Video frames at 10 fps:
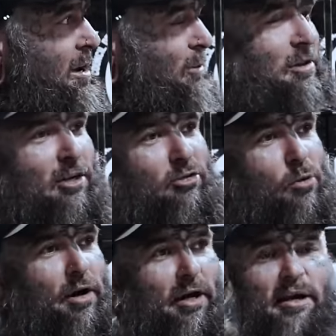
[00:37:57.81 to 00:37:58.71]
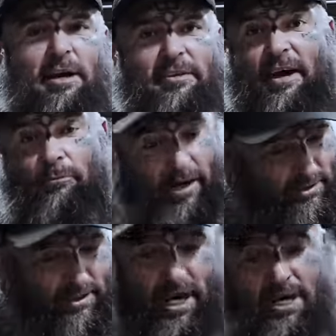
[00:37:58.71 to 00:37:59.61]
when they're squatting, that weight's
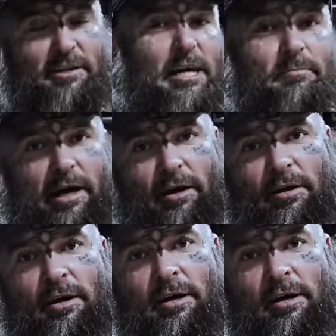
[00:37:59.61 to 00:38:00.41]
taking them down.